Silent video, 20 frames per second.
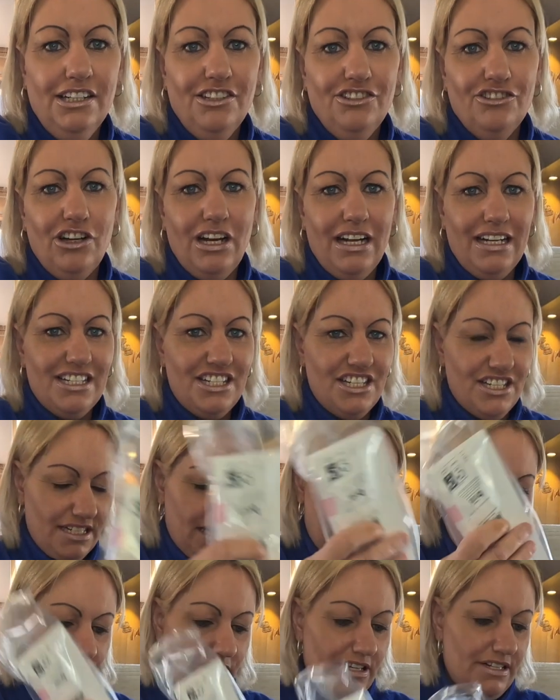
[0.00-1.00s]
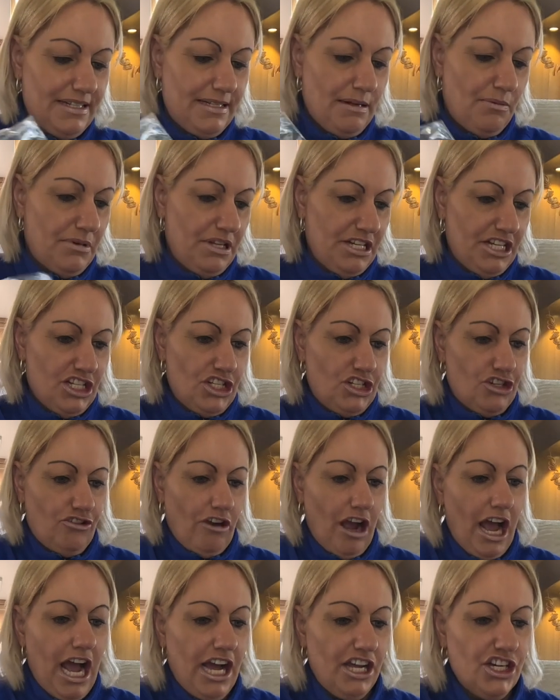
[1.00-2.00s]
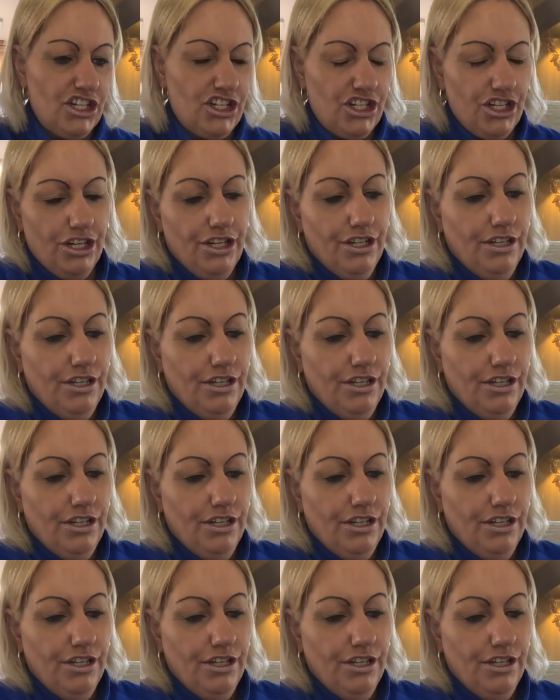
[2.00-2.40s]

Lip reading: Right, let's just get rid of some of this trash.